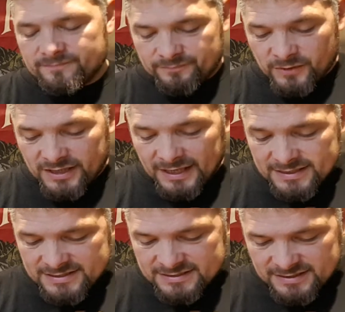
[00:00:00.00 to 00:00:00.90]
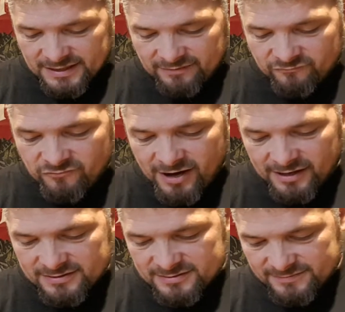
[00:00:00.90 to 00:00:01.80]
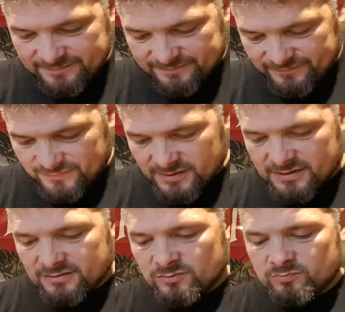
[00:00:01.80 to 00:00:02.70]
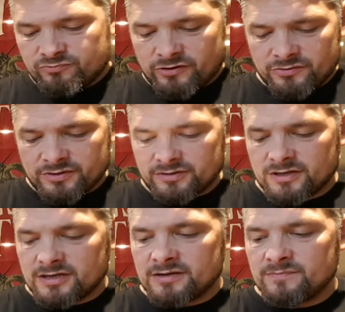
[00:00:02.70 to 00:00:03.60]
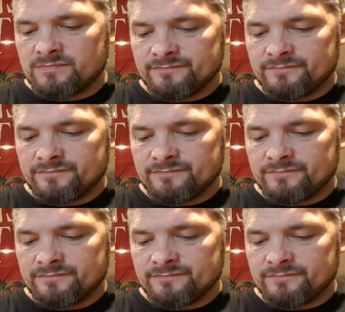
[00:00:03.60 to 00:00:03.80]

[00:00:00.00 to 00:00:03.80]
my cases are getting wrecked, broken. Um,